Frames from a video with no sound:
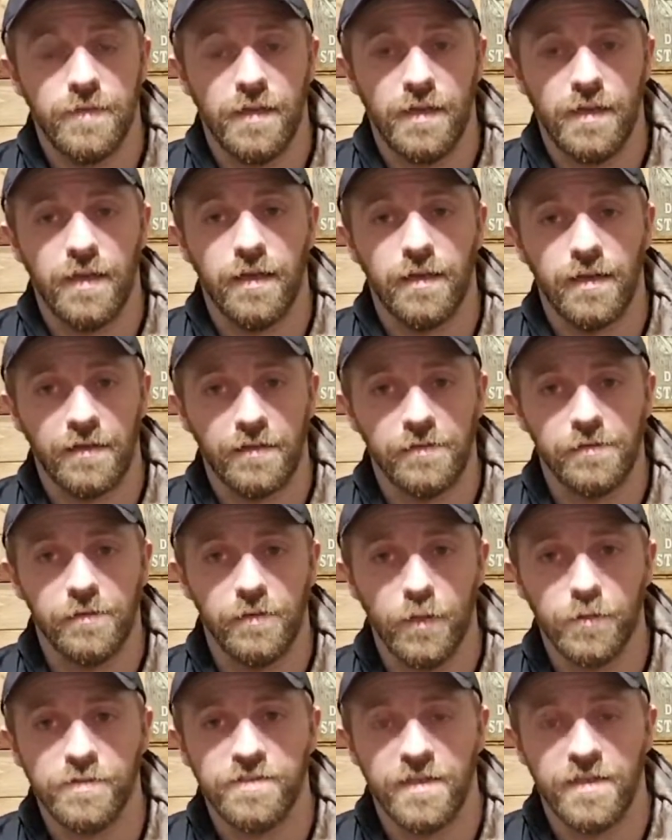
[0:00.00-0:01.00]
and on the
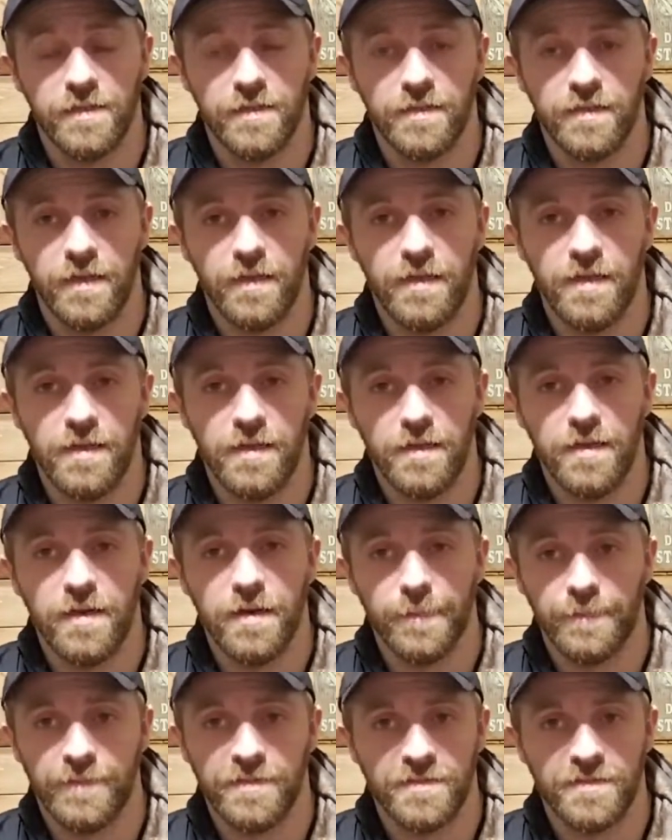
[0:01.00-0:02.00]
low setting, it heated it
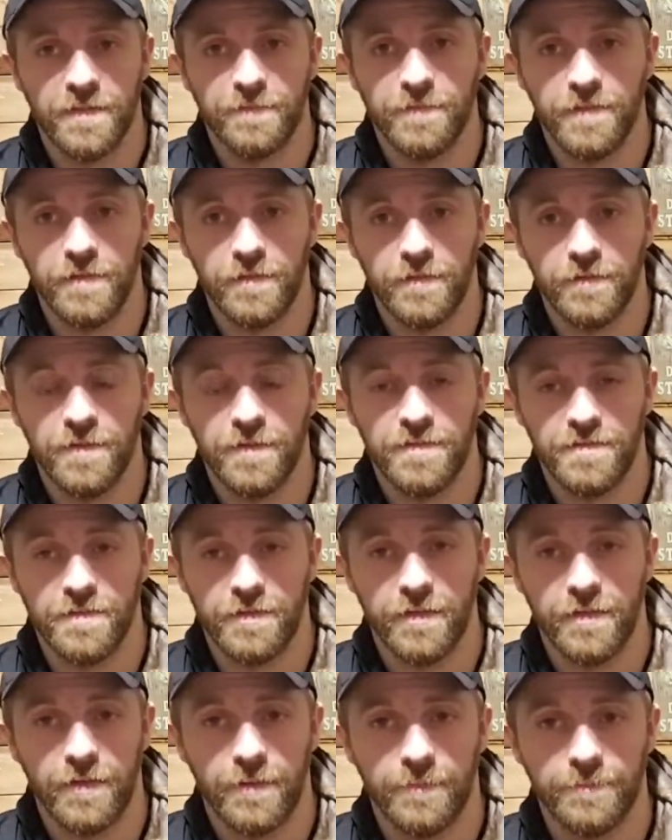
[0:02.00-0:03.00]
up to 70 degrees in
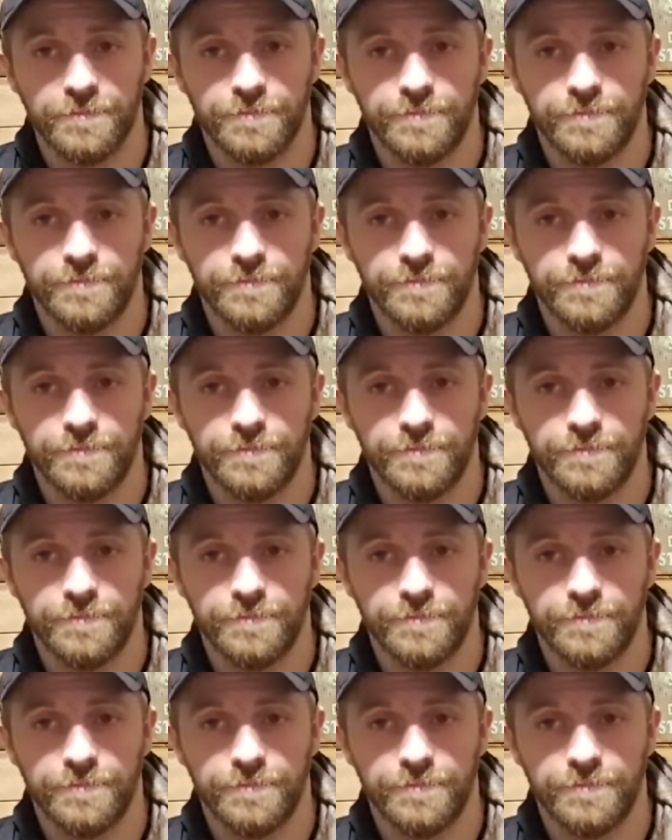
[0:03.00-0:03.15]
there.